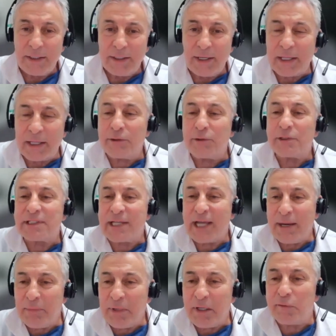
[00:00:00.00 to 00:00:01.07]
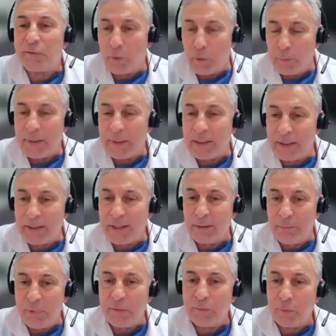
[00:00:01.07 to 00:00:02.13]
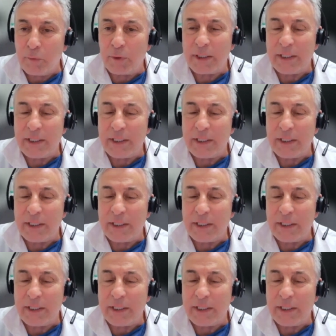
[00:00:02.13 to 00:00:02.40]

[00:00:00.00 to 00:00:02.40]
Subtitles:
not the same deformity than before.